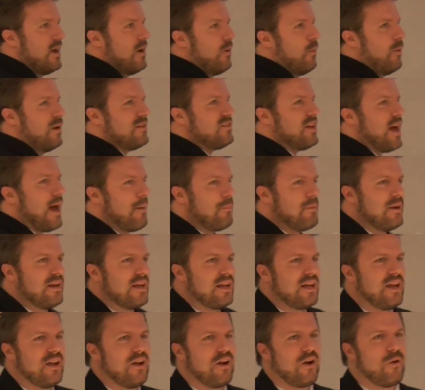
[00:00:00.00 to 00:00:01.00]
What's happening
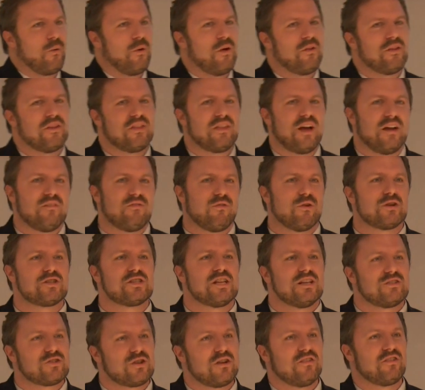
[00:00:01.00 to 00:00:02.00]
here? Well, unfortunately,
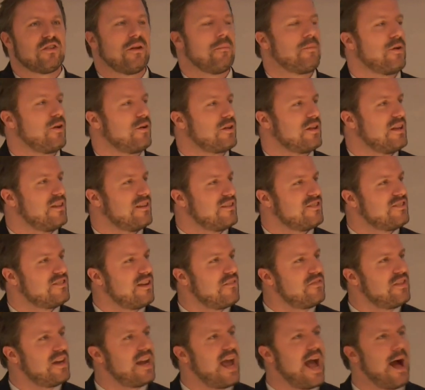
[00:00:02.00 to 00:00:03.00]
it turns out empirically the
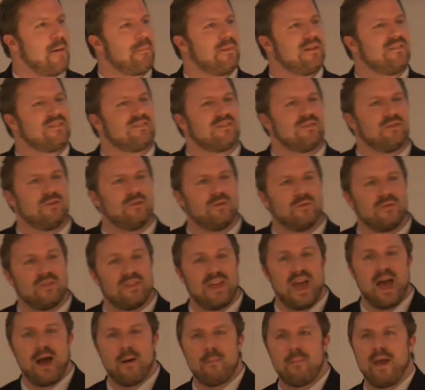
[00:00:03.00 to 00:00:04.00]
stuff that happens to
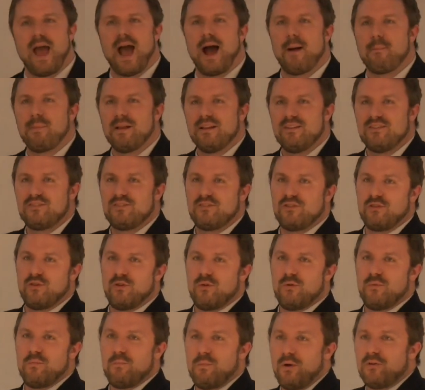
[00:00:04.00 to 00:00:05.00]
them happens to
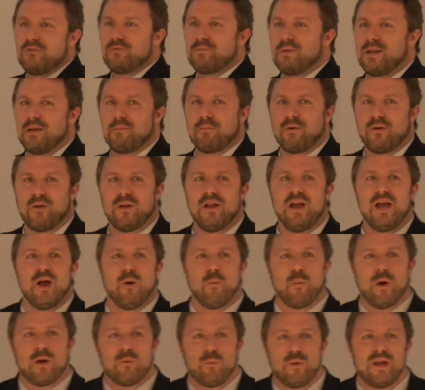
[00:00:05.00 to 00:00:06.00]
most people.
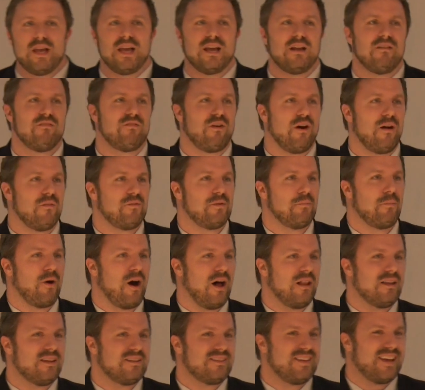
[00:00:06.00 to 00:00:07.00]
When we get involved in
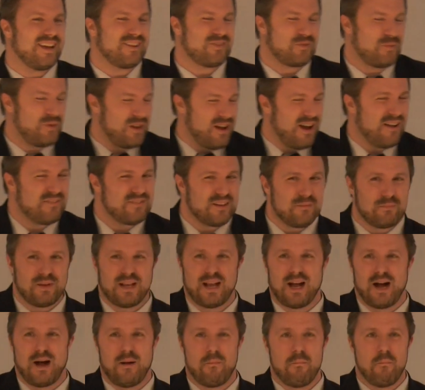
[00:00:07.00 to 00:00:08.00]
politics, we often
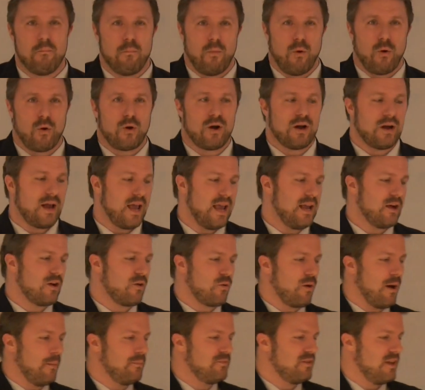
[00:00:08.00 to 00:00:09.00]
become more
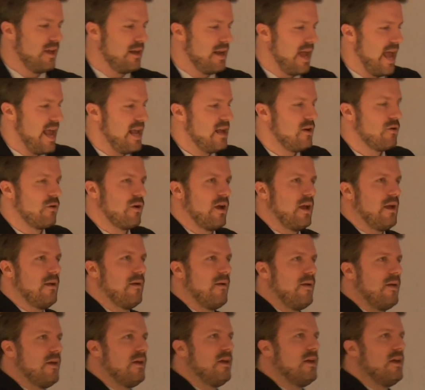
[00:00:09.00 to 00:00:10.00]
corrupt and angry.
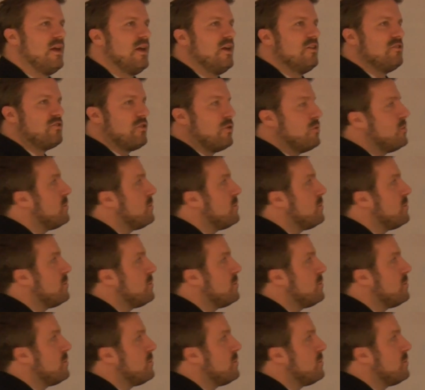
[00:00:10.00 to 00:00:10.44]
So